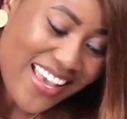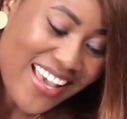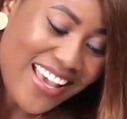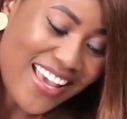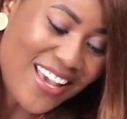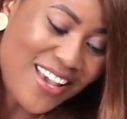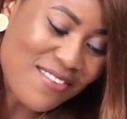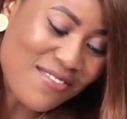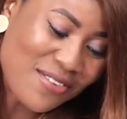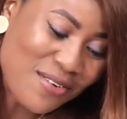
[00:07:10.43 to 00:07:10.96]

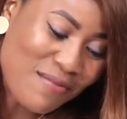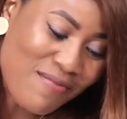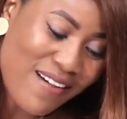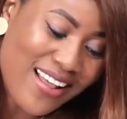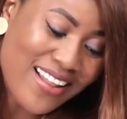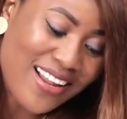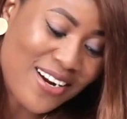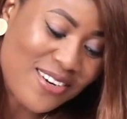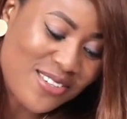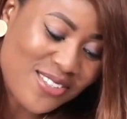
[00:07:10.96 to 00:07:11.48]
Even
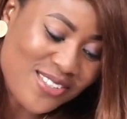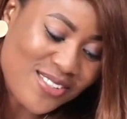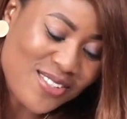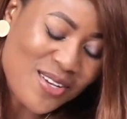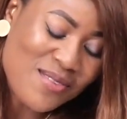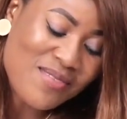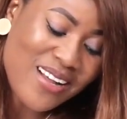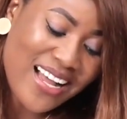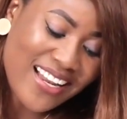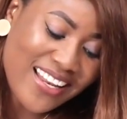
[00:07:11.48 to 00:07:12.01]
Belarus,
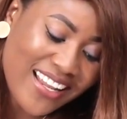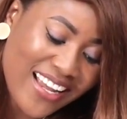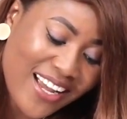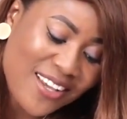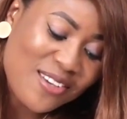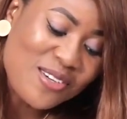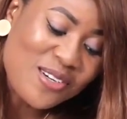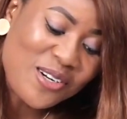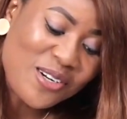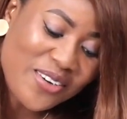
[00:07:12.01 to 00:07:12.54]
Somalia,
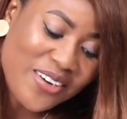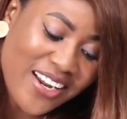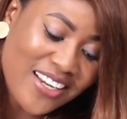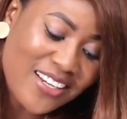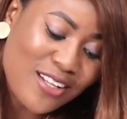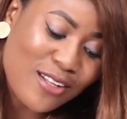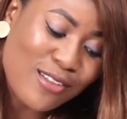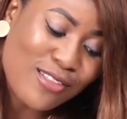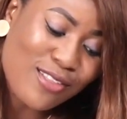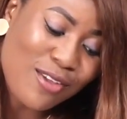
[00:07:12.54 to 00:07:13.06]
Ukraine,
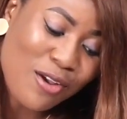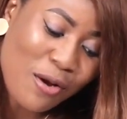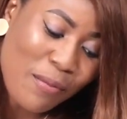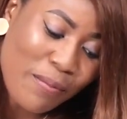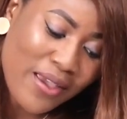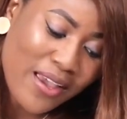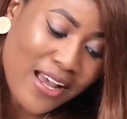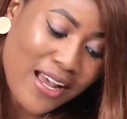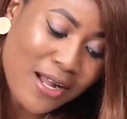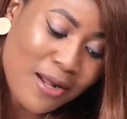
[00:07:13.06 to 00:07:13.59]

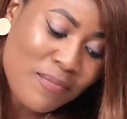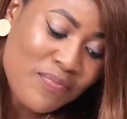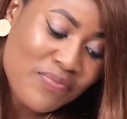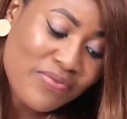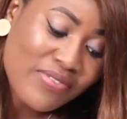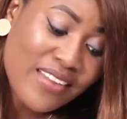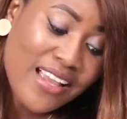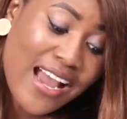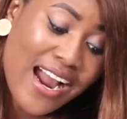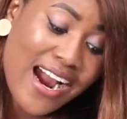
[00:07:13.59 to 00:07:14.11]
Ethiopia,
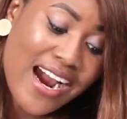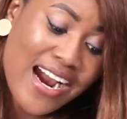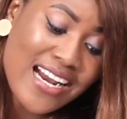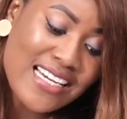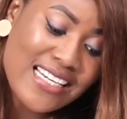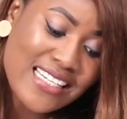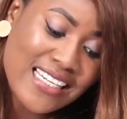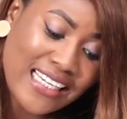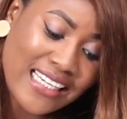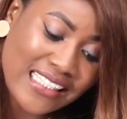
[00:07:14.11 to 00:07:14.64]

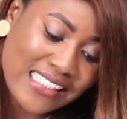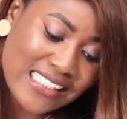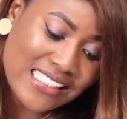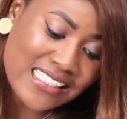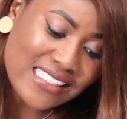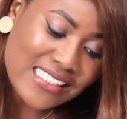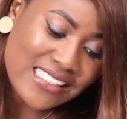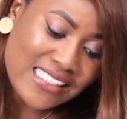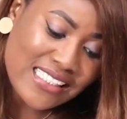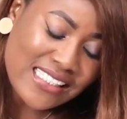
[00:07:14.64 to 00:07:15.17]

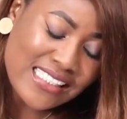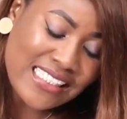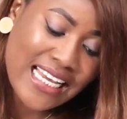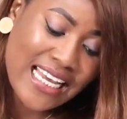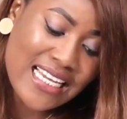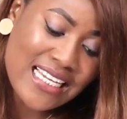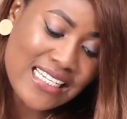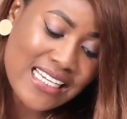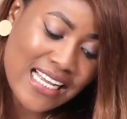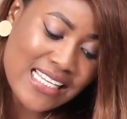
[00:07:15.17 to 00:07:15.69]
Ireland,
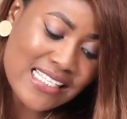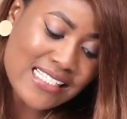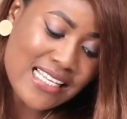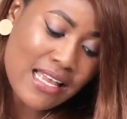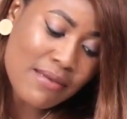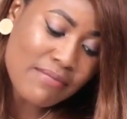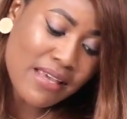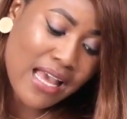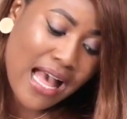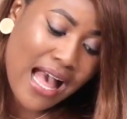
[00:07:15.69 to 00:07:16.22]
Kenya,
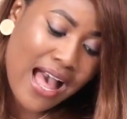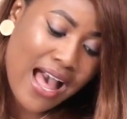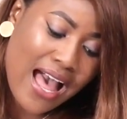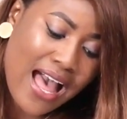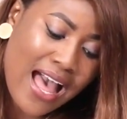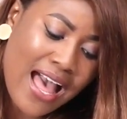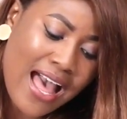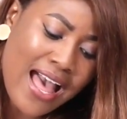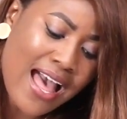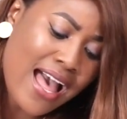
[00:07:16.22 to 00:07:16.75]
Serbia, ah
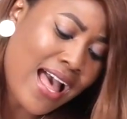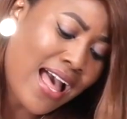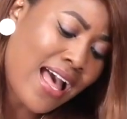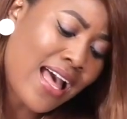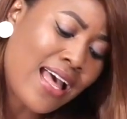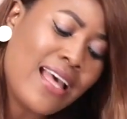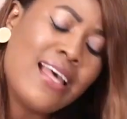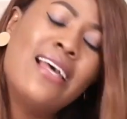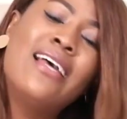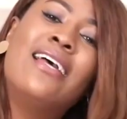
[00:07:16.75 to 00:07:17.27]

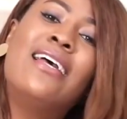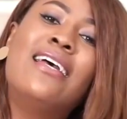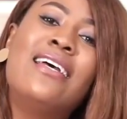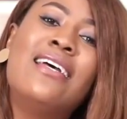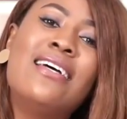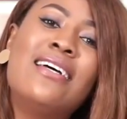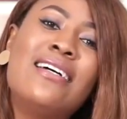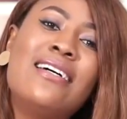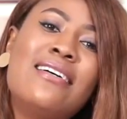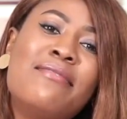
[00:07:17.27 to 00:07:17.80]
ah!
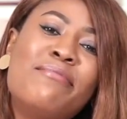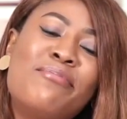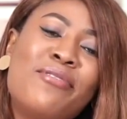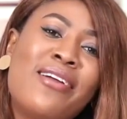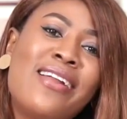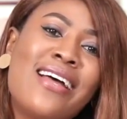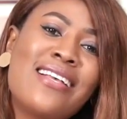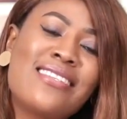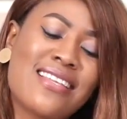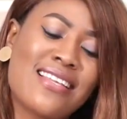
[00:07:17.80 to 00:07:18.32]

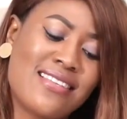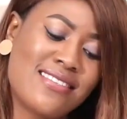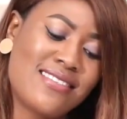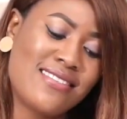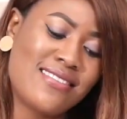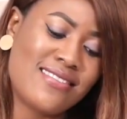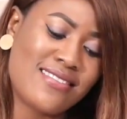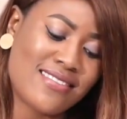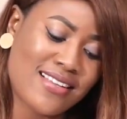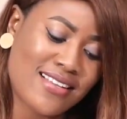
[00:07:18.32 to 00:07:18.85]
brothers and
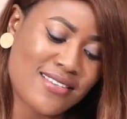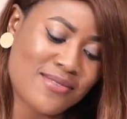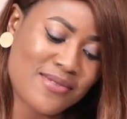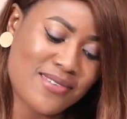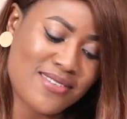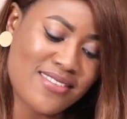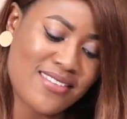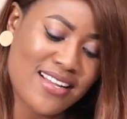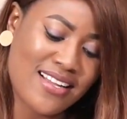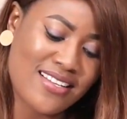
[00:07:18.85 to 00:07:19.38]
sisters,
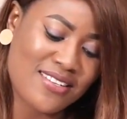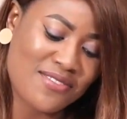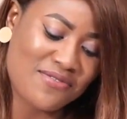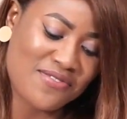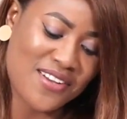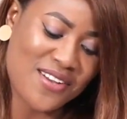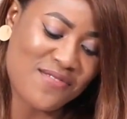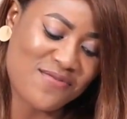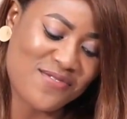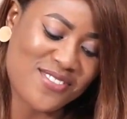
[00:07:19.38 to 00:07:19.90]
what's in they
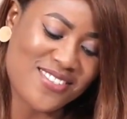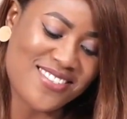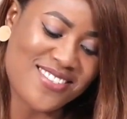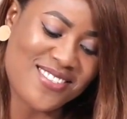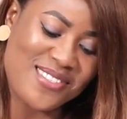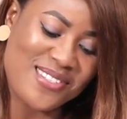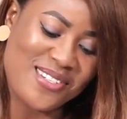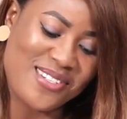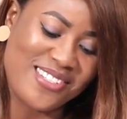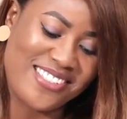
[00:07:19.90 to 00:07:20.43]
find for
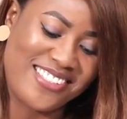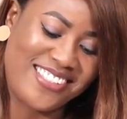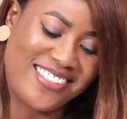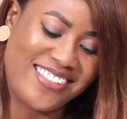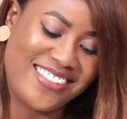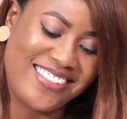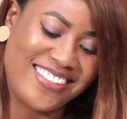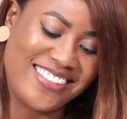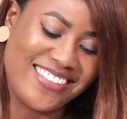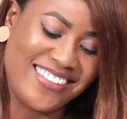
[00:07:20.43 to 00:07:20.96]
this
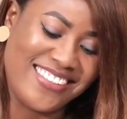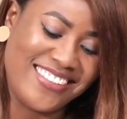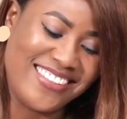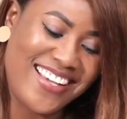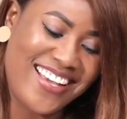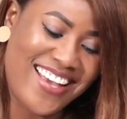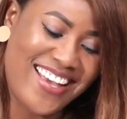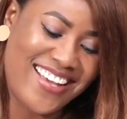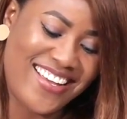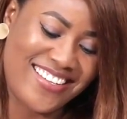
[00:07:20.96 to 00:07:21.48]
country?
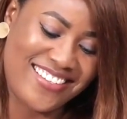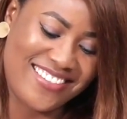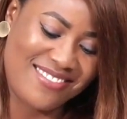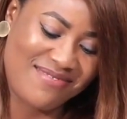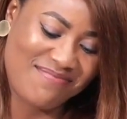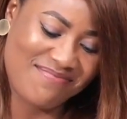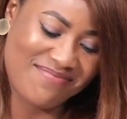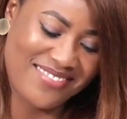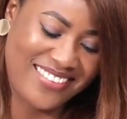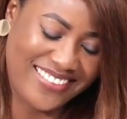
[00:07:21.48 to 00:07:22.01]
Hey,
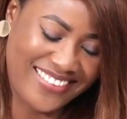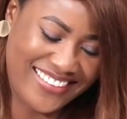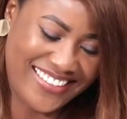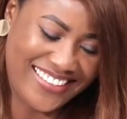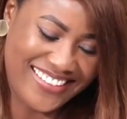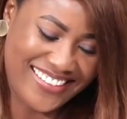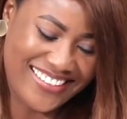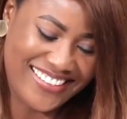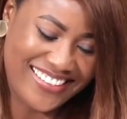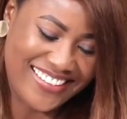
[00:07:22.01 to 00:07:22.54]

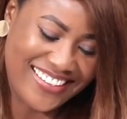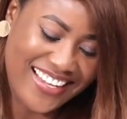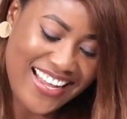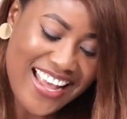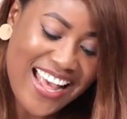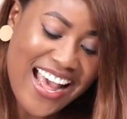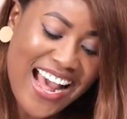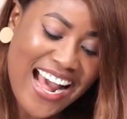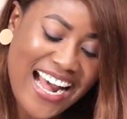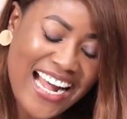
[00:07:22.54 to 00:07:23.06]
hey.
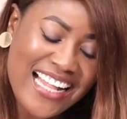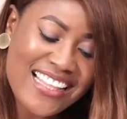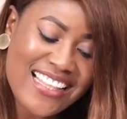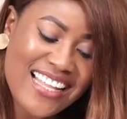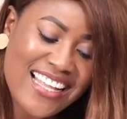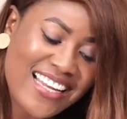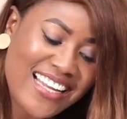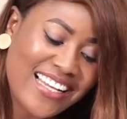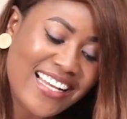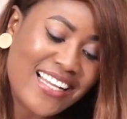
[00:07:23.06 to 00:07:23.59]
And
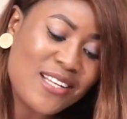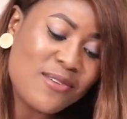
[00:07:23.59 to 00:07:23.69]
then again, the